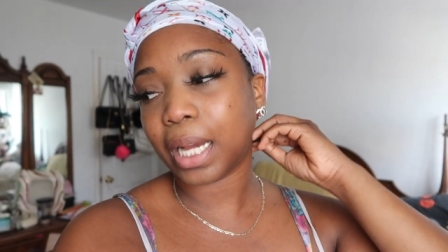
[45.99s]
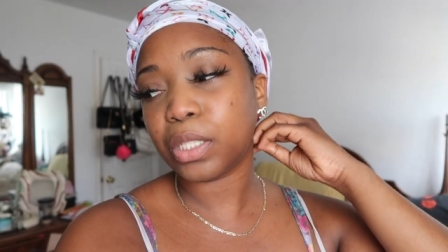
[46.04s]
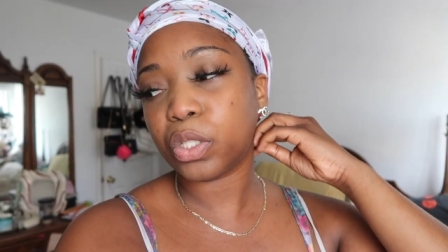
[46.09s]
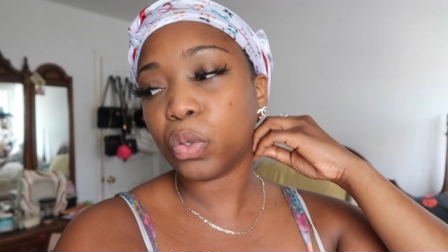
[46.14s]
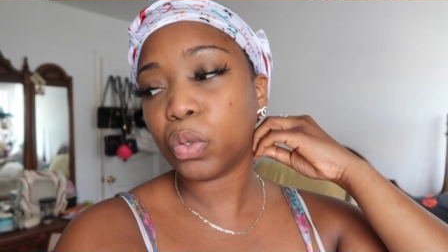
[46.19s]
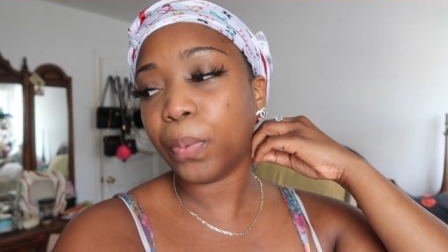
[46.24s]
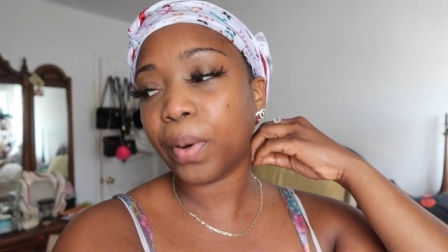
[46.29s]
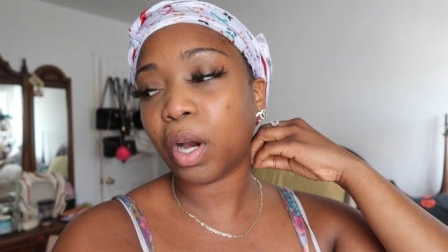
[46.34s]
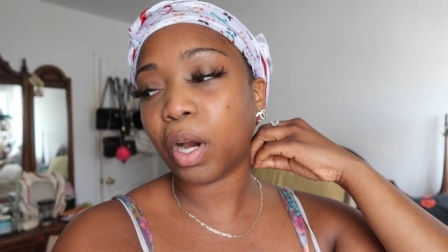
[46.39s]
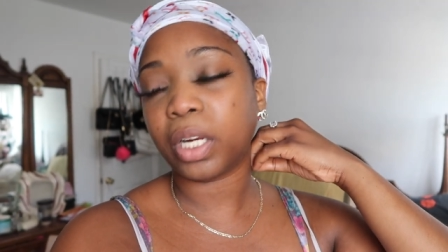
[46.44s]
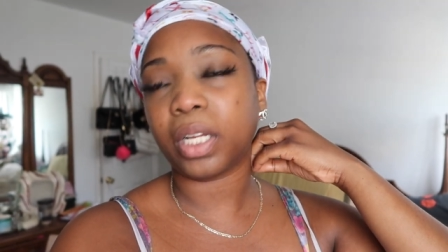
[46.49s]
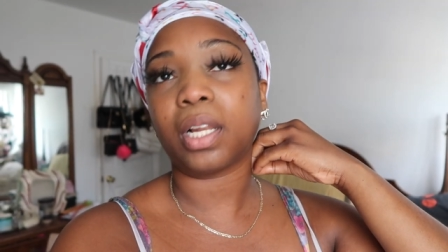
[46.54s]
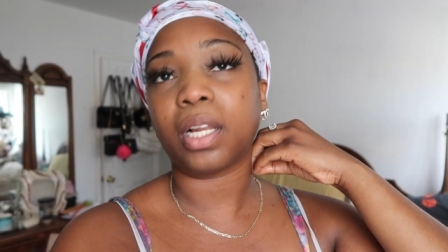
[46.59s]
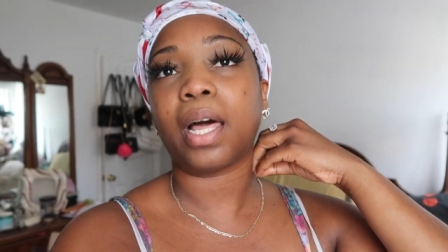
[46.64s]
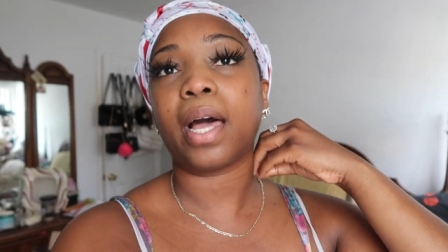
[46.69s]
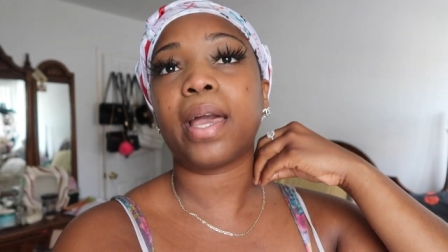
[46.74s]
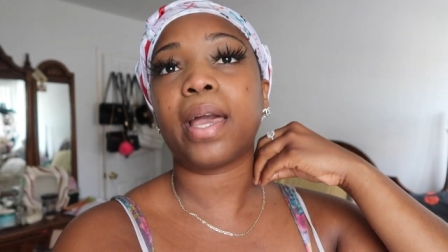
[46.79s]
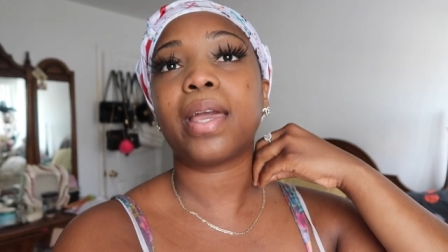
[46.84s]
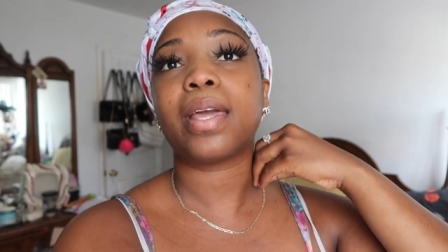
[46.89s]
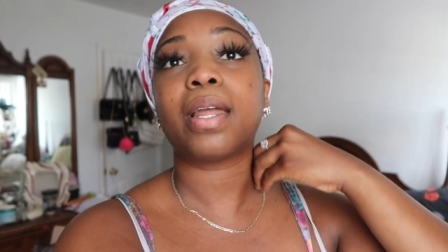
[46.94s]
i do party a
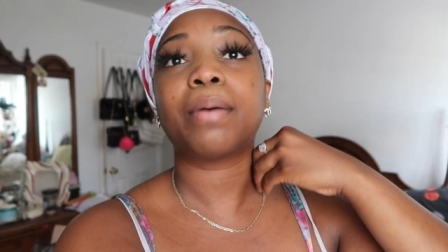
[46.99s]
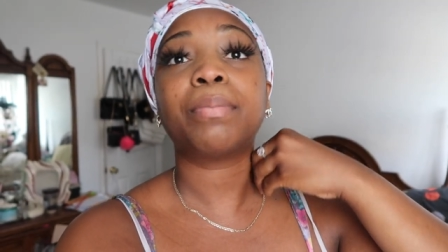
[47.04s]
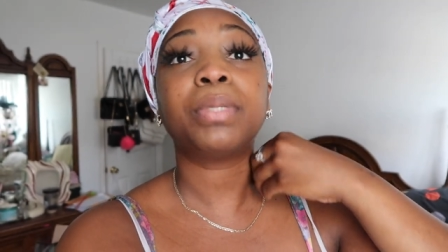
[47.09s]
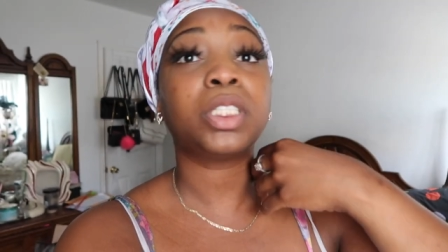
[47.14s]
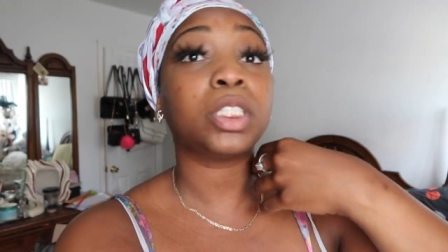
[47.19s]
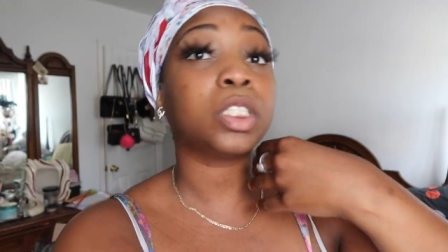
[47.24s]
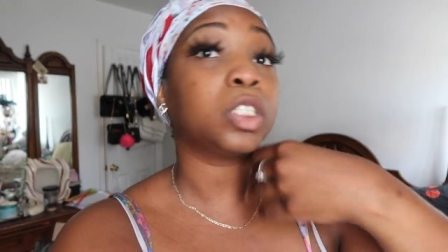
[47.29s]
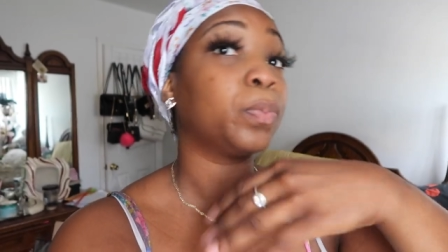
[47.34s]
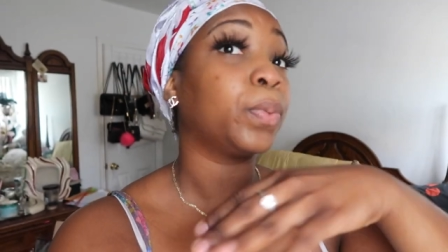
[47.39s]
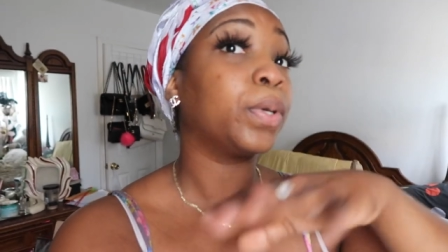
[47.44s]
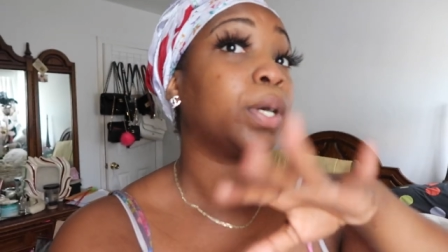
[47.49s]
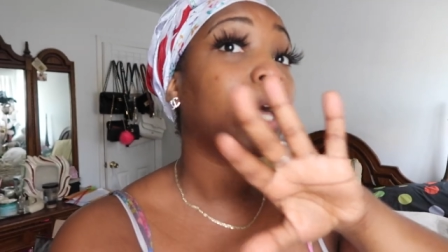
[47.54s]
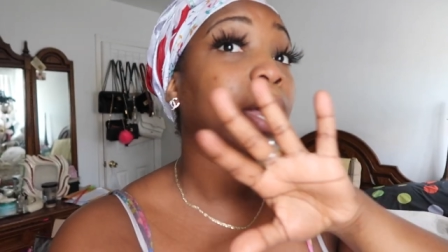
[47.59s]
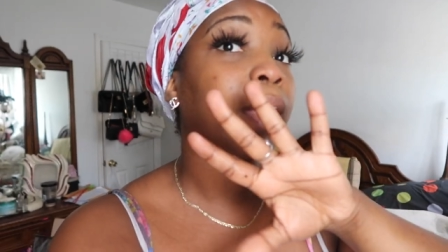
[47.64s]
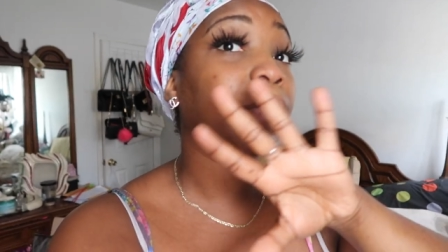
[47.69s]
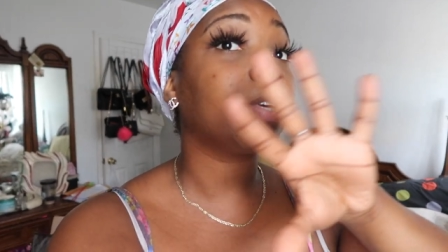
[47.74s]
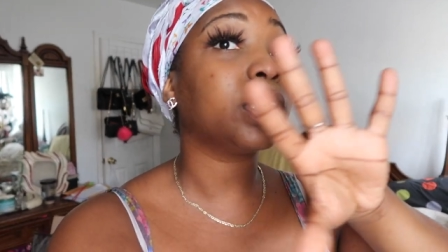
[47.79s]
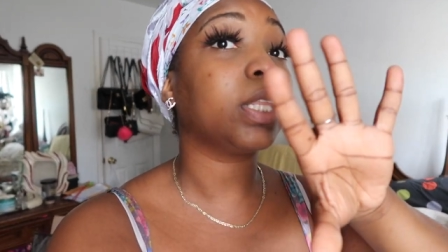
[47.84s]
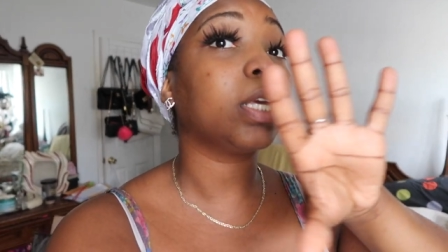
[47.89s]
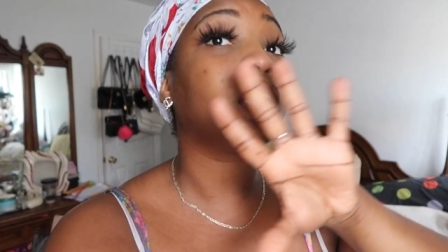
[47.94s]
lot and i'm gonna just put
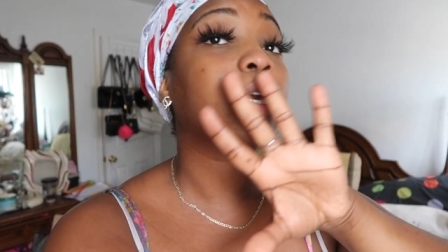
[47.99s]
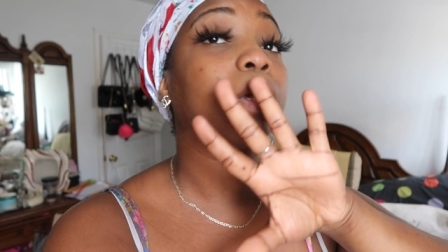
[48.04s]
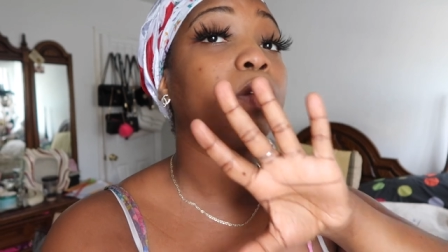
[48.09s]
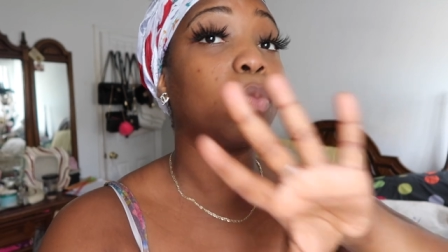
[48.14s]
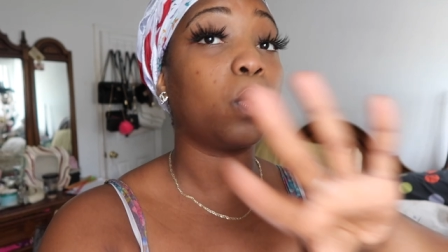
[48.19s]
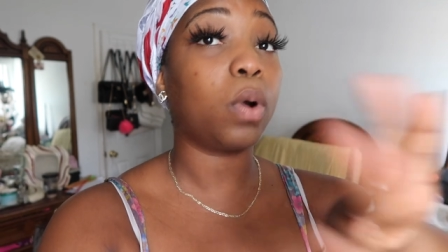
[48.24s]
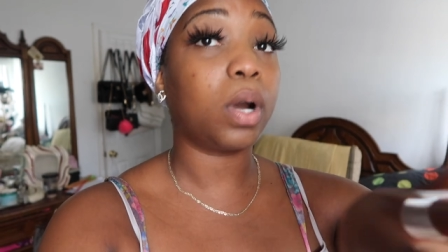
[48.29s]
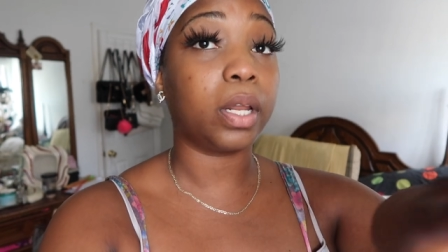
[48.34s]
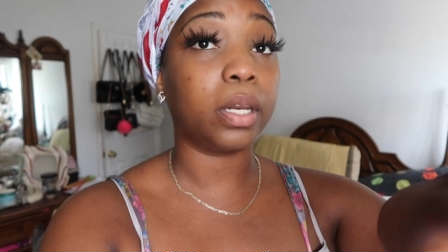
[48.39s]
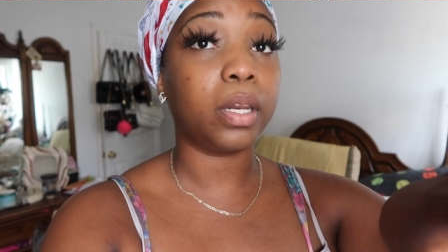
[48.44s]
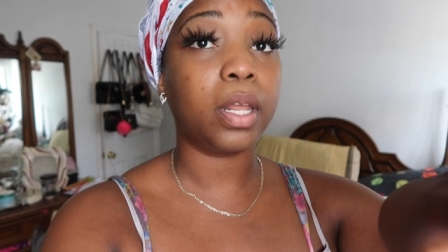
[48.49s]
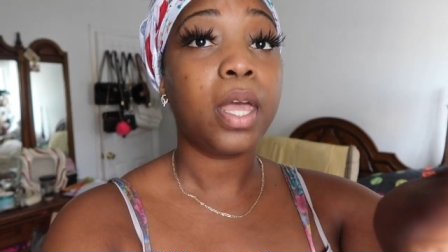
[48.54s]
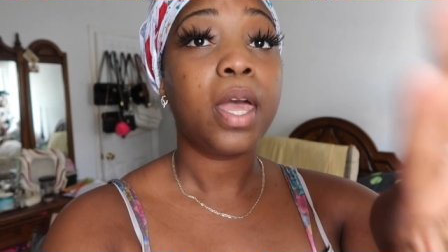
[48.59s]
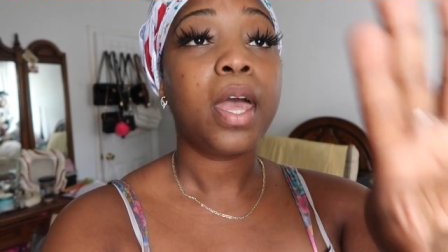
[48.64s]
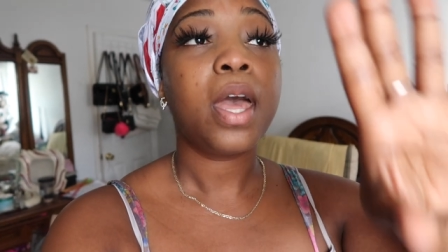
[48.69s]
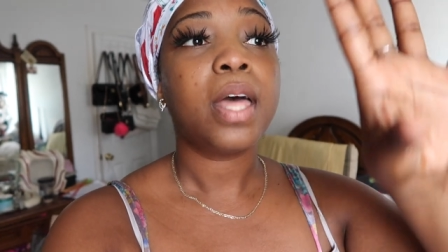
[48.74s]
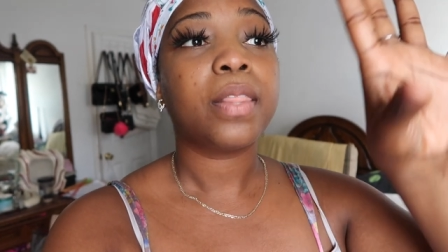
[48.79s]
everything in one